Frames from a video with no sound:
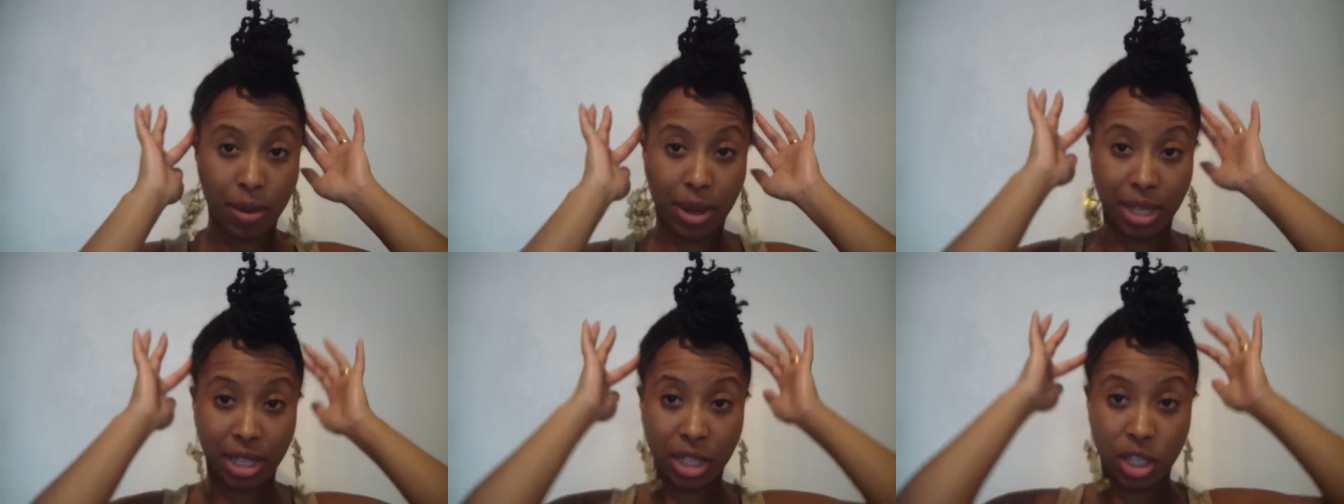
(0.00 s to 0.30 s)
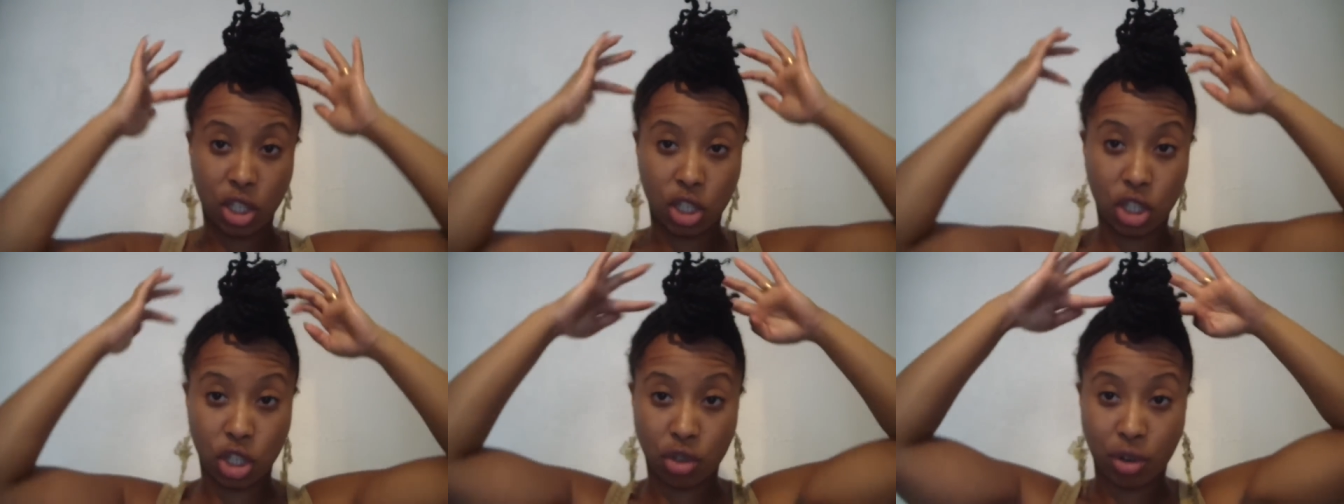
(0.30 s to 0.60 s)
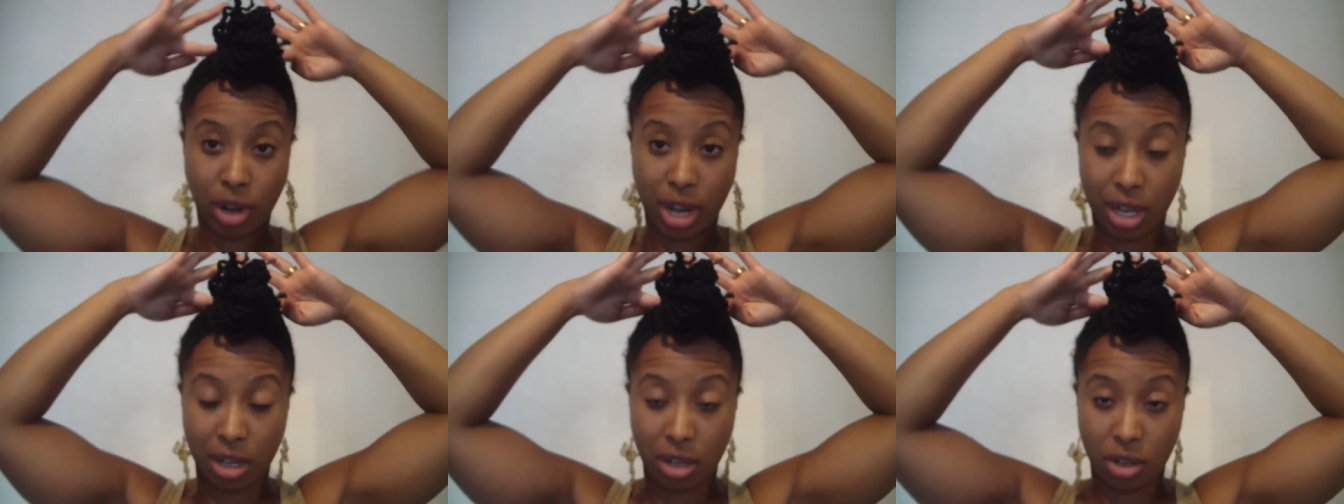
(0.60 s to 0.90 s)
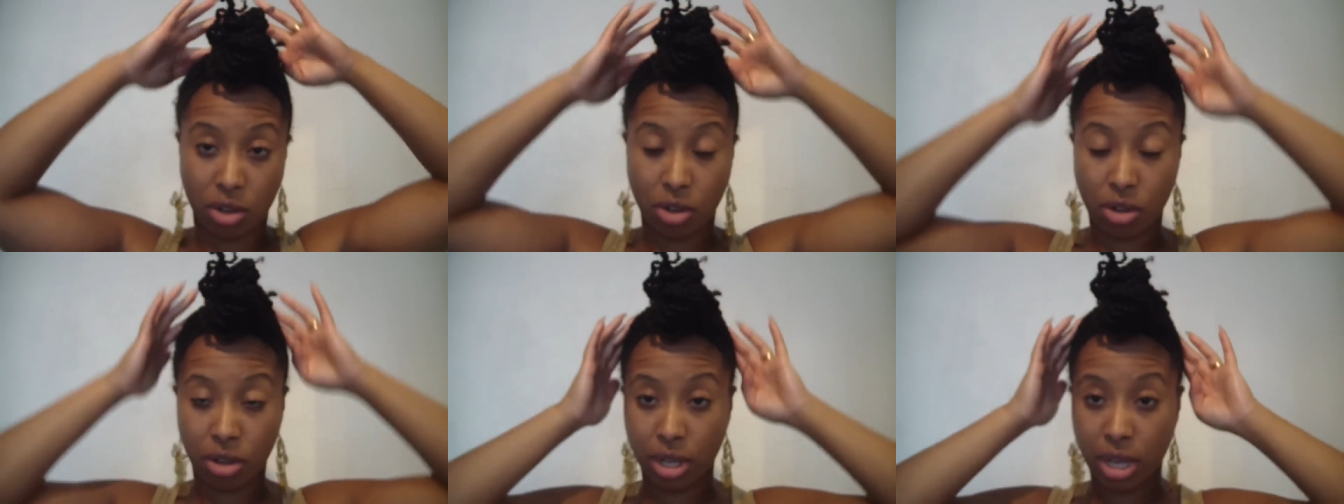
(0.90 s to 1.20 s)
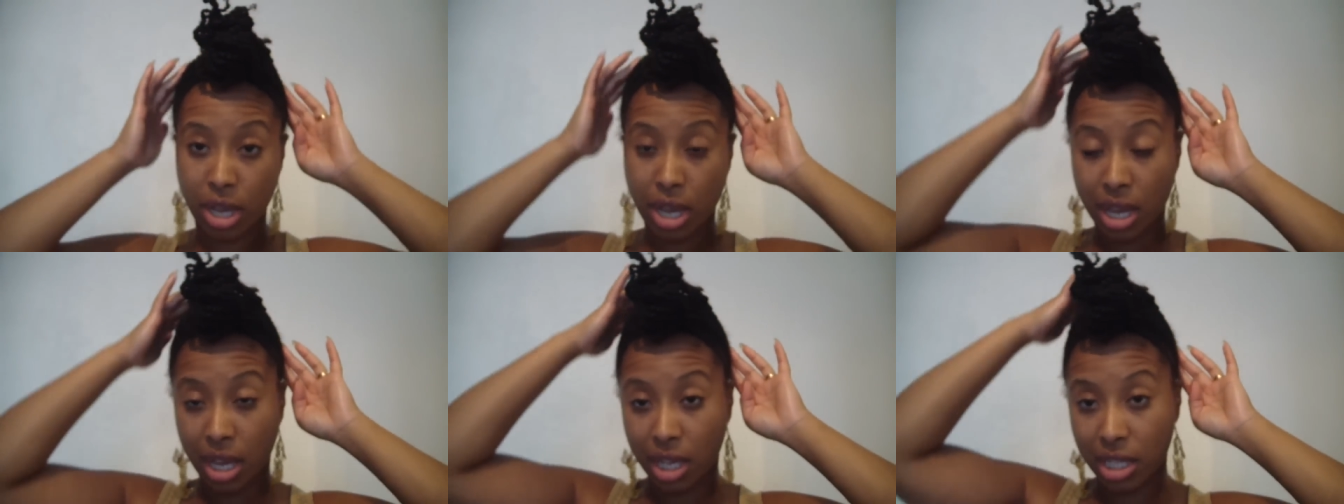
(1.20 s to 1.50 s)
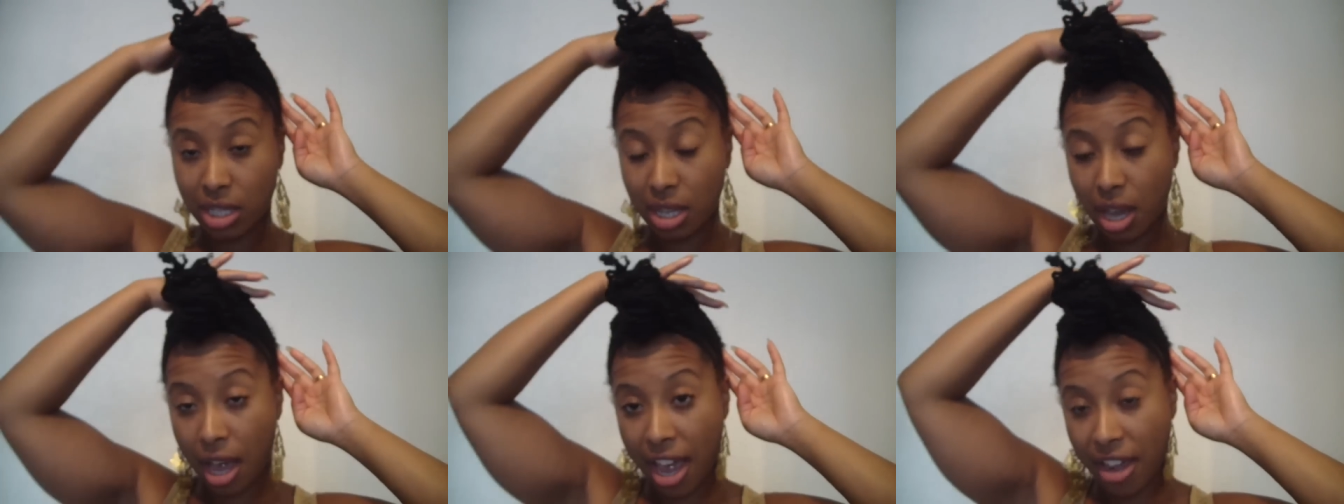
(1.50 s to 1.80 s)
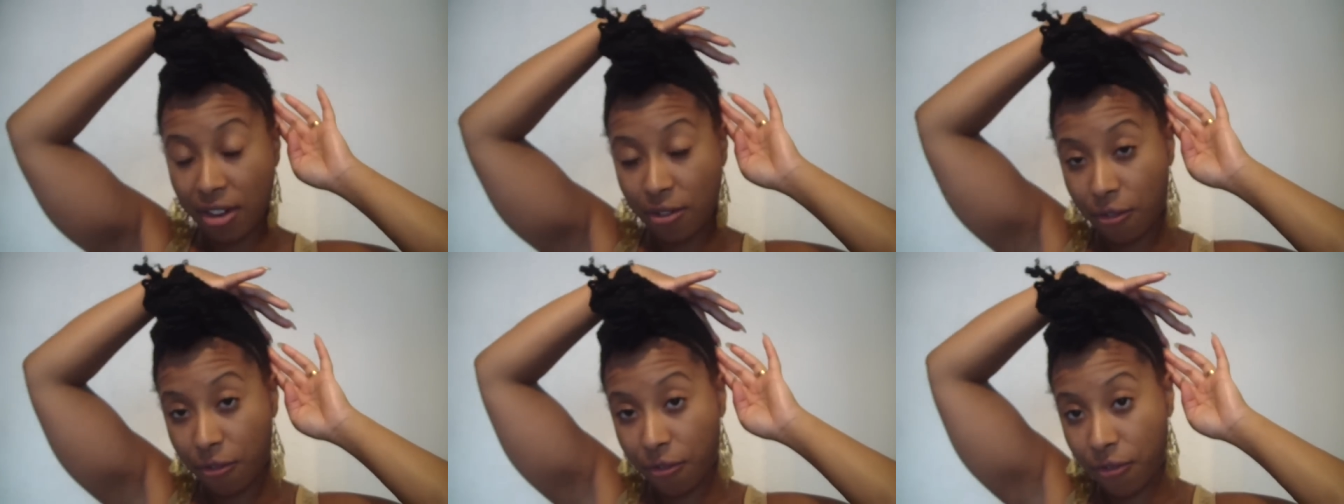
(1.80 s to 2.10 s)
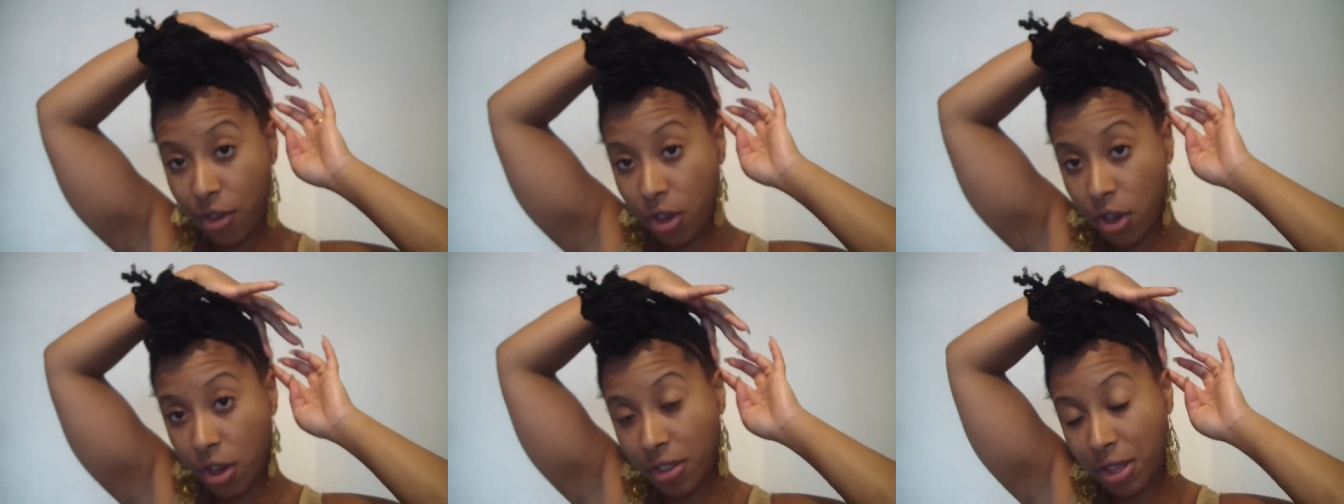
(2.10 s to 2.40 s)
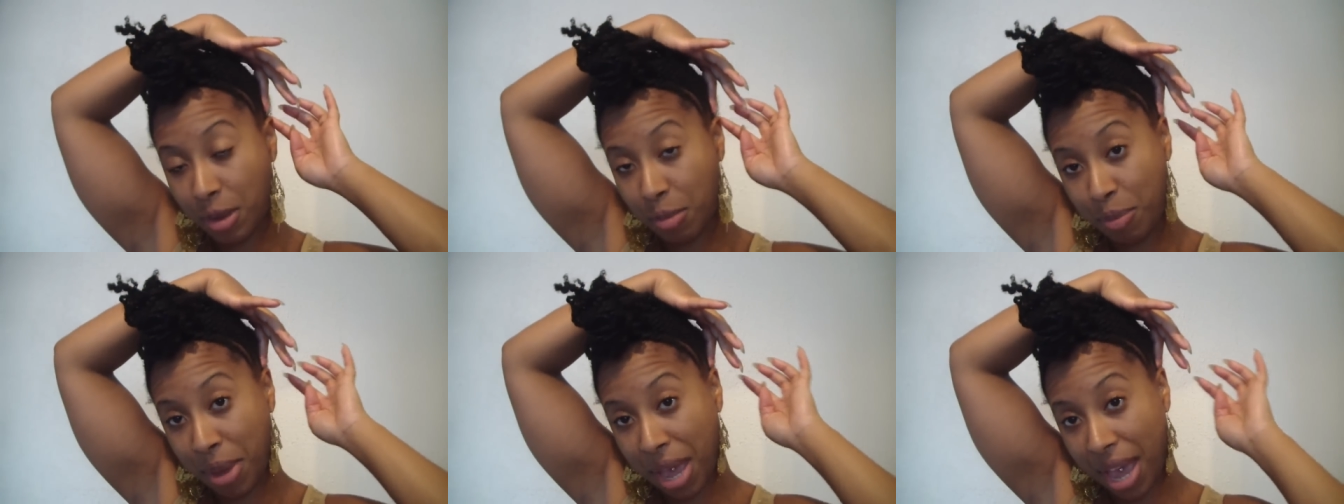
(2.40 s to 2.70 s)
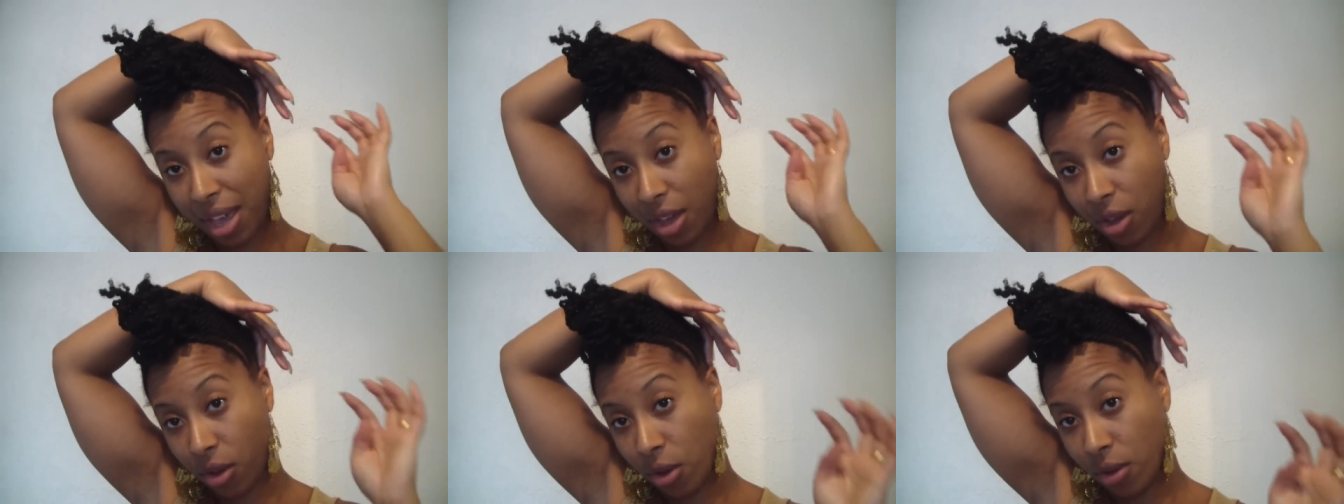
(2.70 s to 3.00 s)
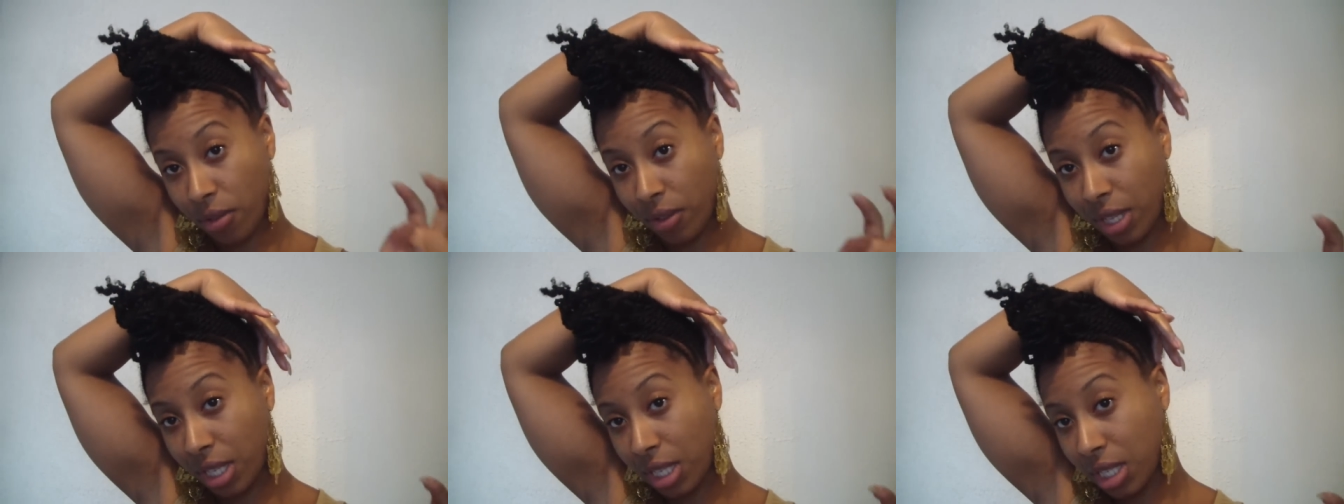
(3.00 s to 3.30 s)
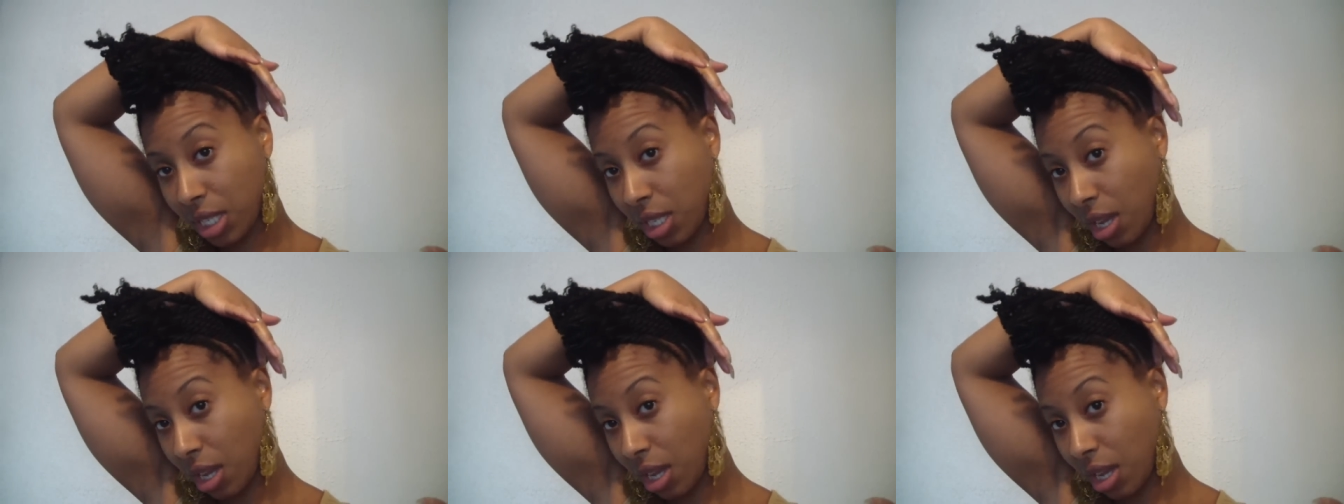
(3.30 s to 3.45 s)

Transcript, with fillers: going straight along, it's going further back on this